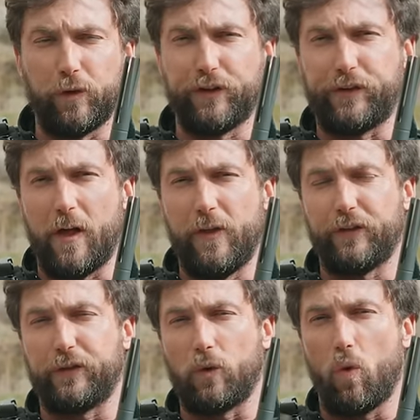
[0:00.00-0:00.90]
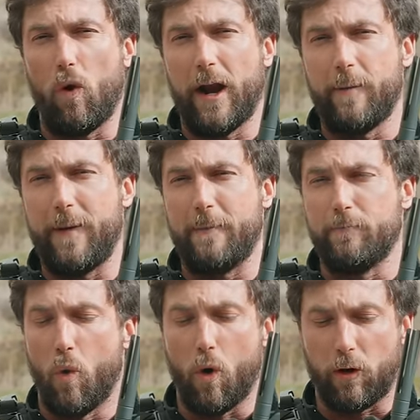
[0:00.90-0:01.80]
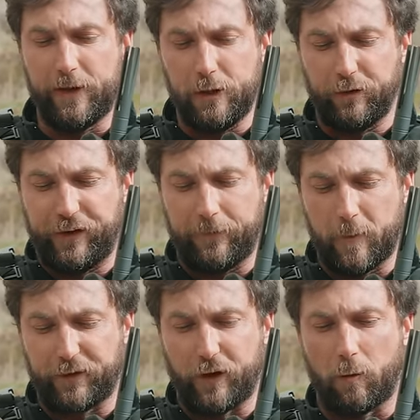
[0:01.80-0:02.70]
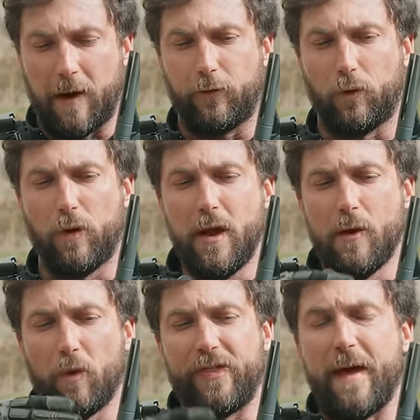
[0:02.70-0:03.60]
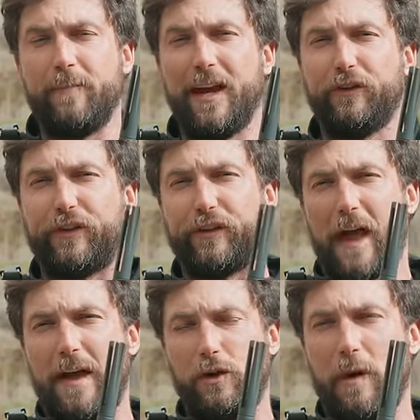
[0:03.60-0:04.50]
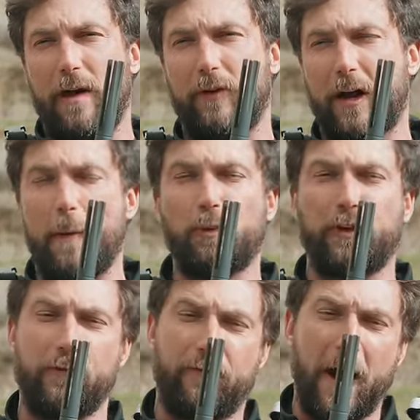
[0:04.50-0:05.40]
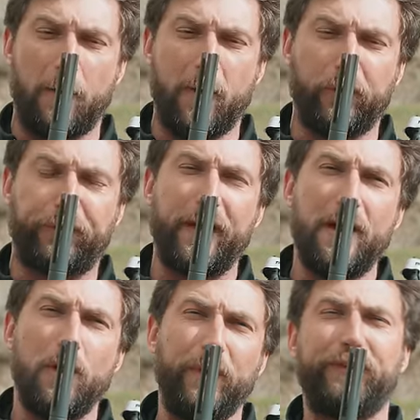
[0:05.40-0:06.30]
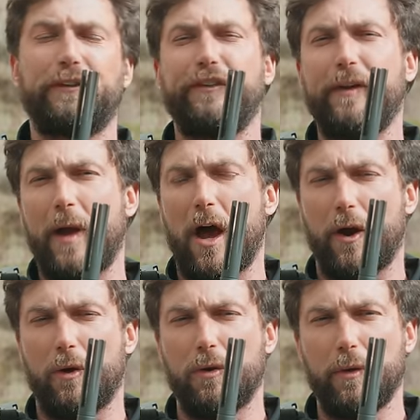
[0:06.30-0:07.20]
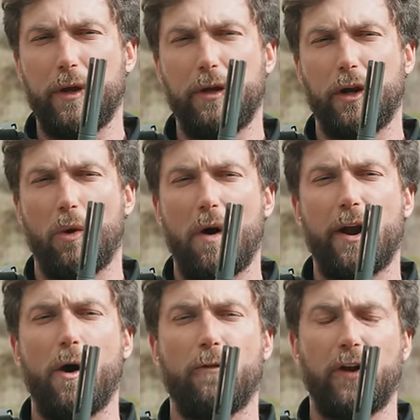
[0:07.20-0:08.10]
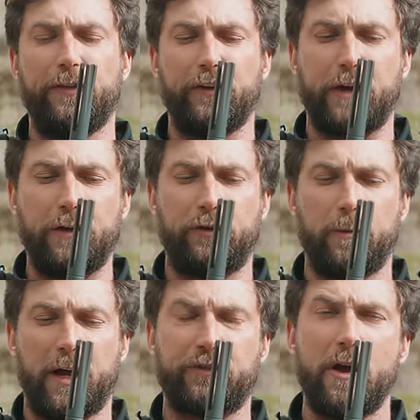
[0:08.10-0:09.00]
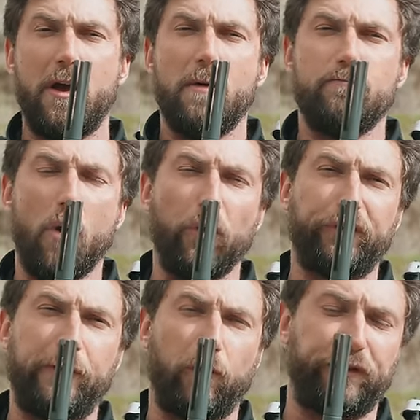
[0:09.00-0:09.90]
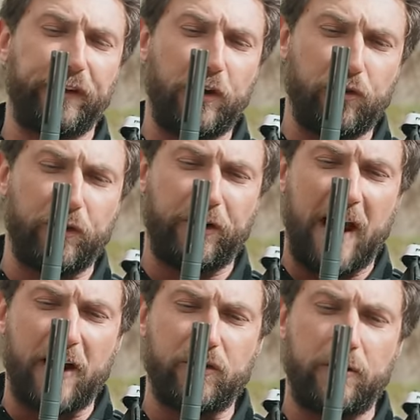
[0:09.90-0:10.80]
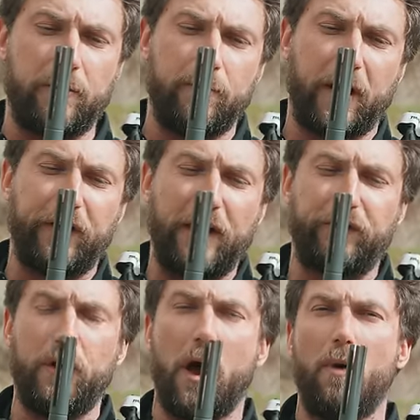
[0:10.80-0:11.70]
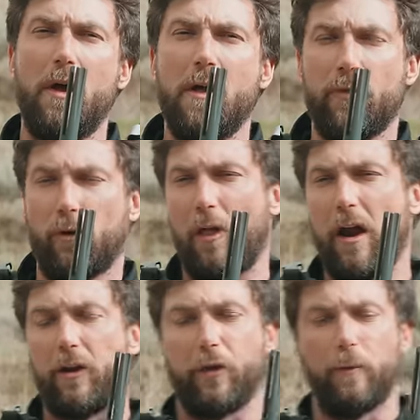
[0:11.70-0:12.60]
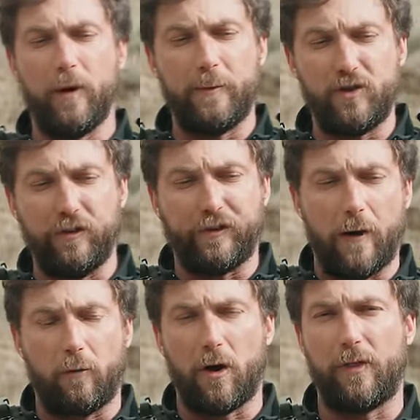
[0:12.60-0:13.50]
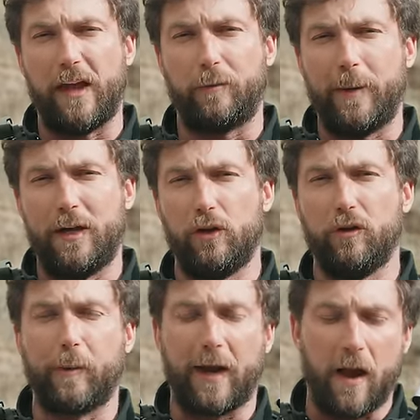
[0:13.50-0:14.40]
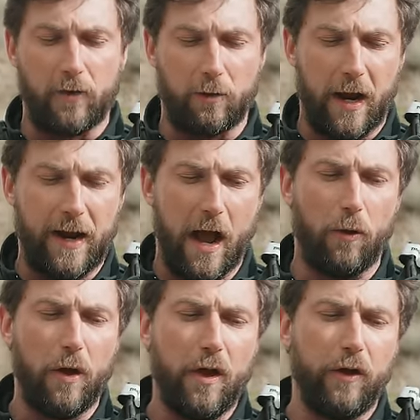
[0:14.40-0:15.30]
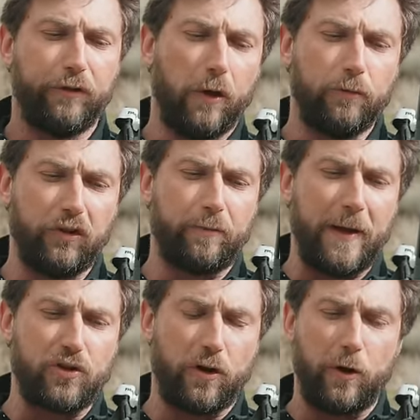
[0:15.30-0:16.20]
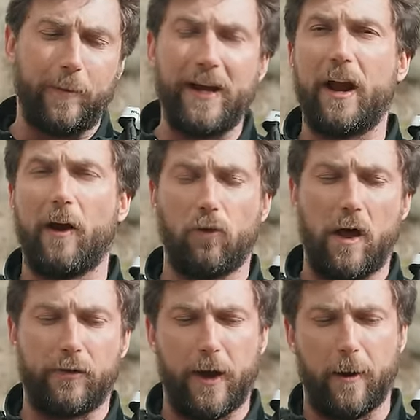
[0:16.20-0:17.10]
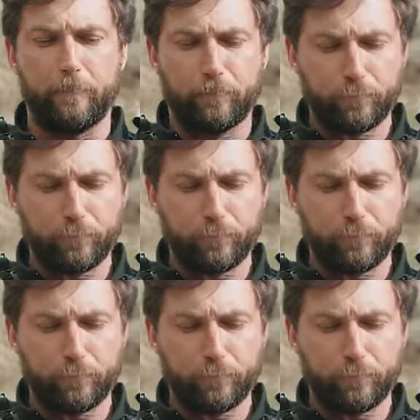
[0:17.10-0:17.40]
risen on this quite a bit more than you'd see from an assault rifle. What that means is that you have a couple different fire modes. We stick to semi-auto. We, you don't want to overheat this gun too much, mostly for signature detection, because as you know, there are a lot of thermal imaging software that's being used by Covenant right now. So just make sure you're being careful out there.